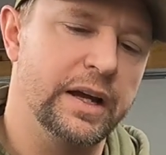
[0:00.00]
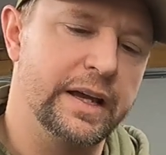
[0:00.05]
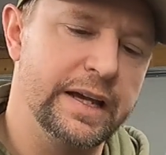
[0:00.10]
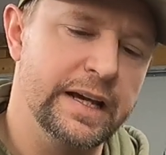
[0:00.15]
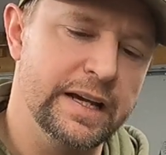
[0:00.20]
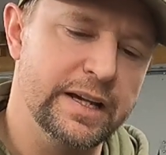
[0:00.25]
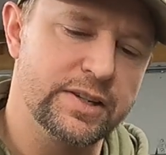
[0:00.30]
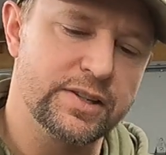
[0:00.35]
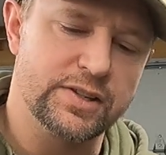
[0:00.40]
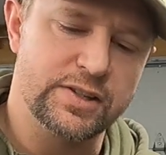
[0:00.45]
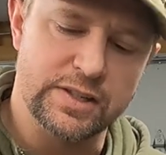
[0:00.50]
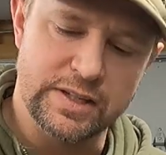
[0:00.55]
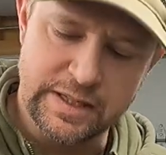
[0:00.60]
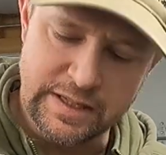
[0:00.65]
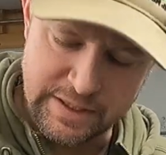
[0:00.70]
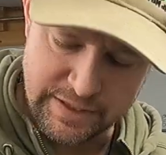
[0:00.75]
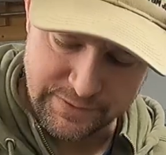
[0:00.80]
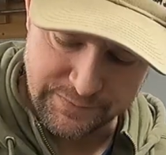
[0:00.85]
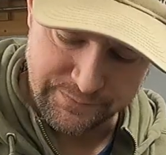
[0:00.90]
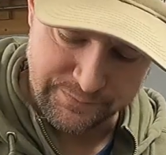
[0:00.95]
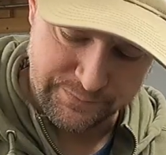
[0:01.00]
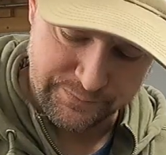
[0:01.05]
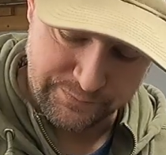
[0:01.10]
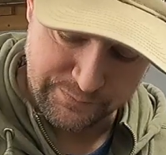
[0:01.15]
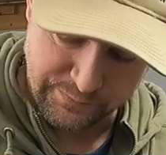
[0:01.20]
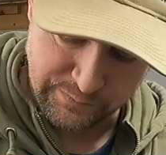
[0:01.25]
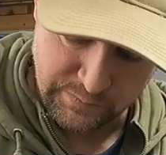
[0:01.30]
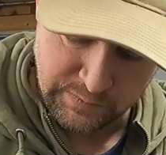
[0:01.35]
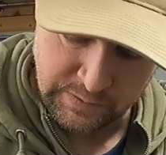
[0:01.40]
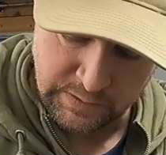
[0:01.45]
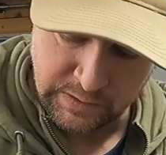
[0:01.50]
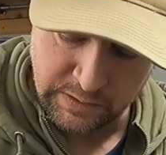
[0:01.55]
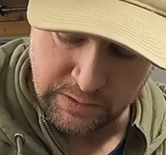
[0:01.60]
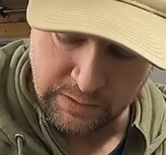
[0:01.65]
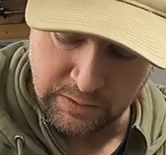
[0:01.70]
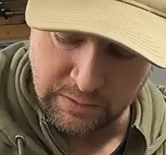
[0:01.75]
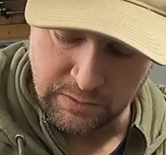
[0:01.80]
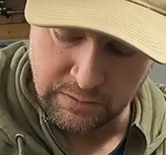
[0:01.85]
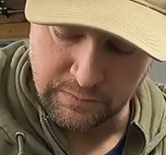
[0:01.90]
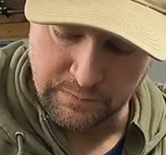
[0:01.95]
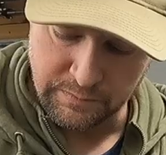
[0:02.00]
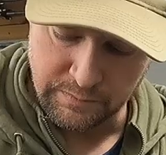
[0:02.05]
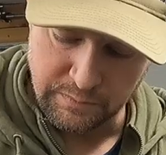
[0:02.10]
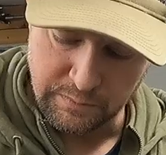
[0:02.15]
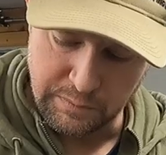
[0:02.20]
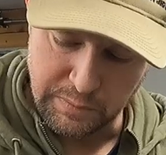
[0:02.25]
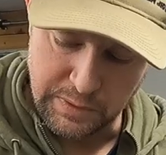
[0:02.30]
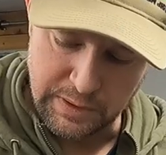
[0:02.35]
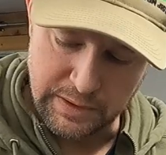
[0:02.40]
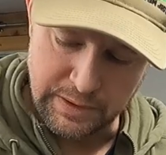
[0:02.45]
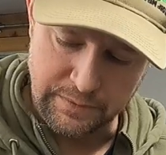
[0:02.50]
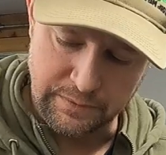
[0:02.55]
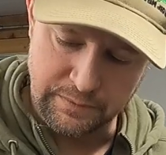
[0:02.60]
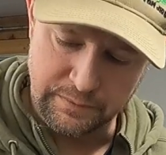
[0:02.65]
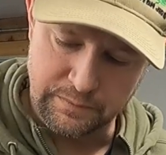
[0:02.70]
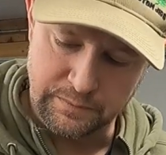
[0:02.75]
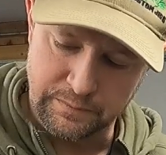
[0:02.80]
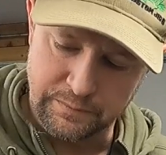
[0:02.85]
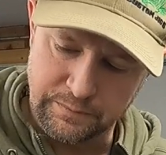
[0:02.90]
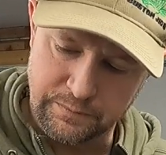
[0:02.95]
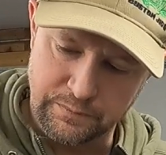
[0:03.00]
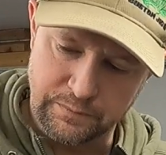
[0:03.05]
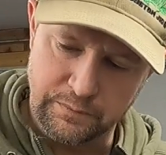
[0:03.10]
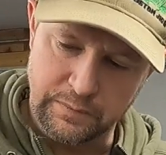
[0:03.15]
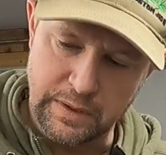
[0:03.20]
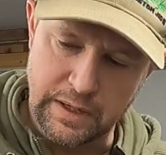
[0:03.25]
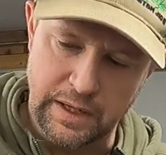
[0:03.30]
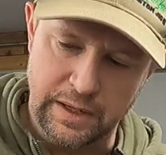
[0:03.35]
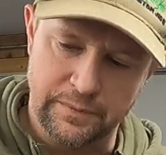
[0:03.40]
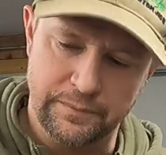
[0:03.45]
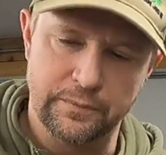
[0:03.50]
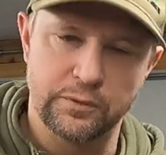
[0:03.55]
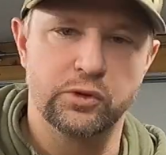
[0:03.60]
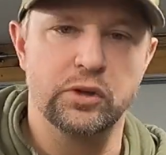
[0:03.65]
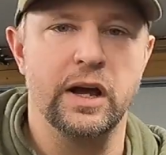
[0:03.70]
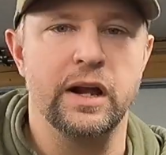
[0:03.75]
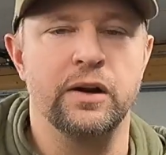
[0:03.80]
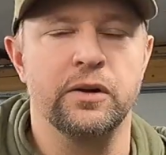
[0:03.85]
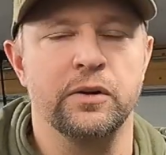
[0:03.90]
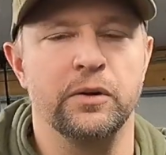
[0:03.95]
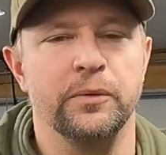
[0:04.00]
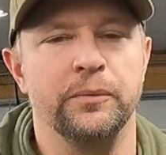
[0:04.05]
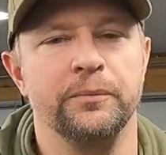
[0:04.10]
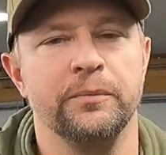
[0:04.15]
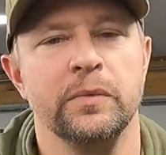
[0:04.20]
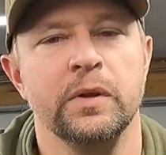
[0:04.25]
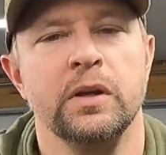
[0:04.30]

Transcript: can't see it, but yeah, so I don't know.